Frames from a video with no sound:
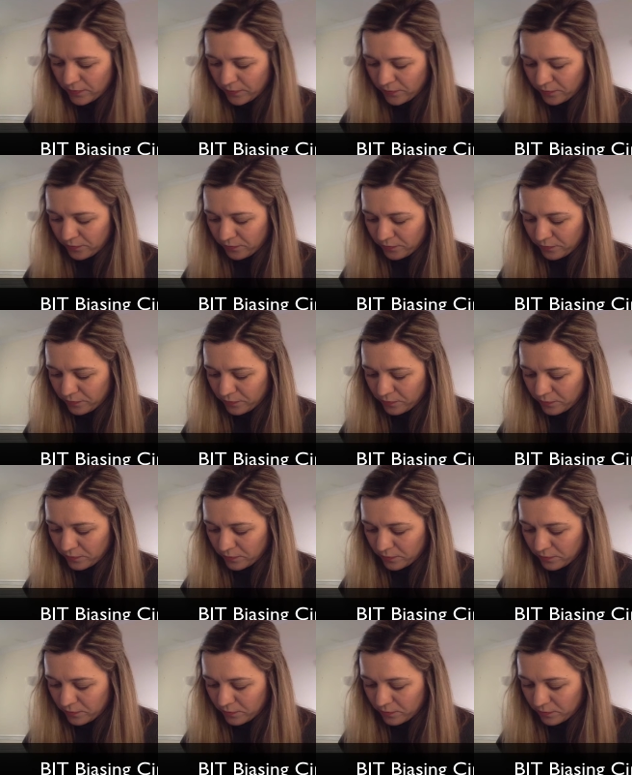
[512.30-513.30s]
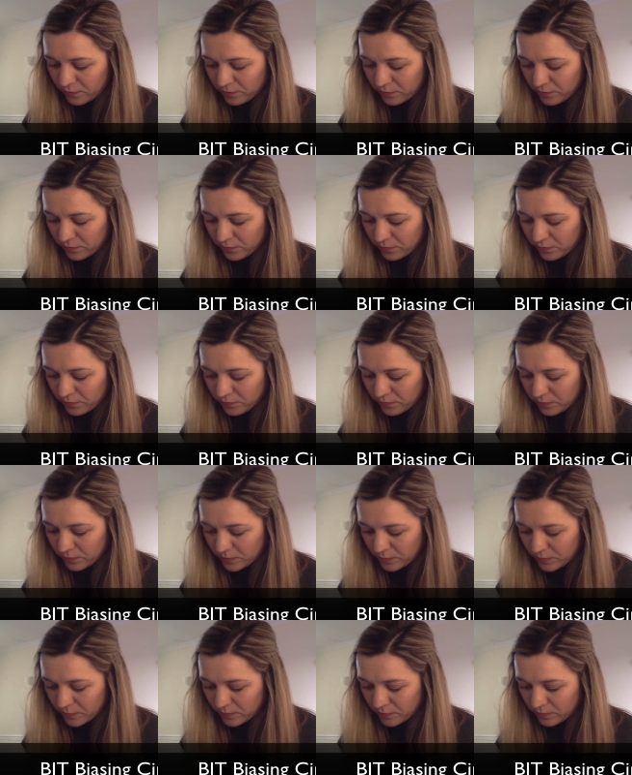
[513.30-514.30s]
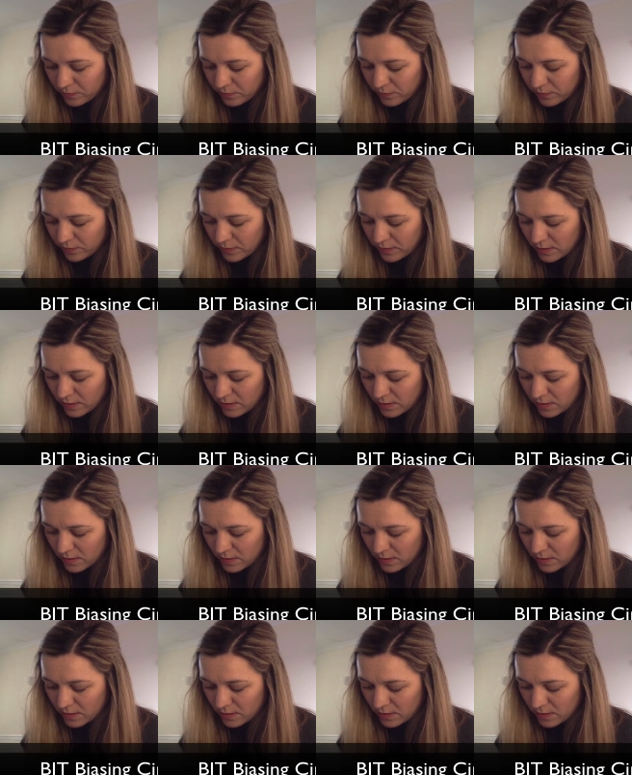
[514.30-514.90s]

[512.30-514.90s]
[no speech]